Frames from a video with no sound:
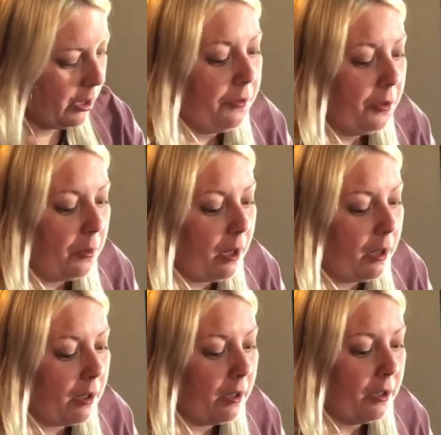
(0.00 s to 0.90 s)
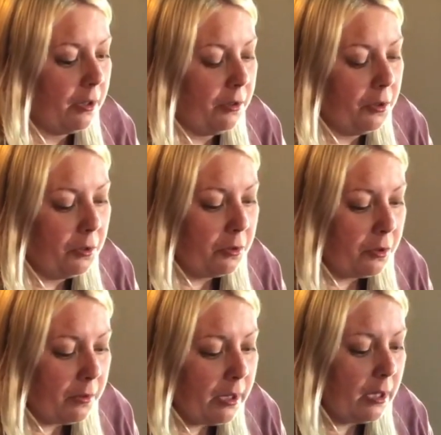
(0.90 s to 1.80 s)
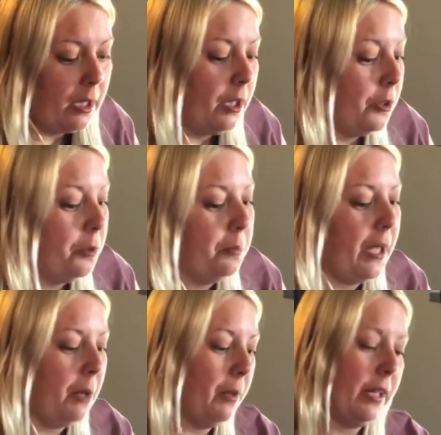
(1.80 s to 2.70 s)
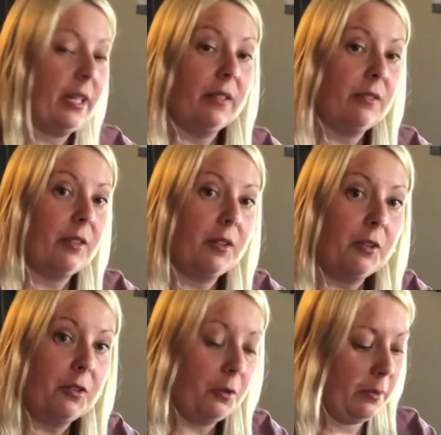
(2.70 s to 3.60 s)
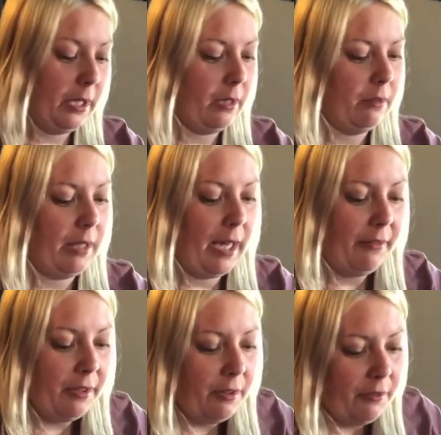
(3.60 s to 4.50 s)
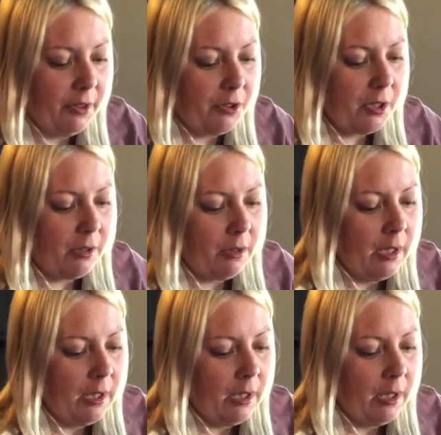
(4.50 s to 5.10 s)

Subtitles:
If you are new to it, you may want to consider doing novice division.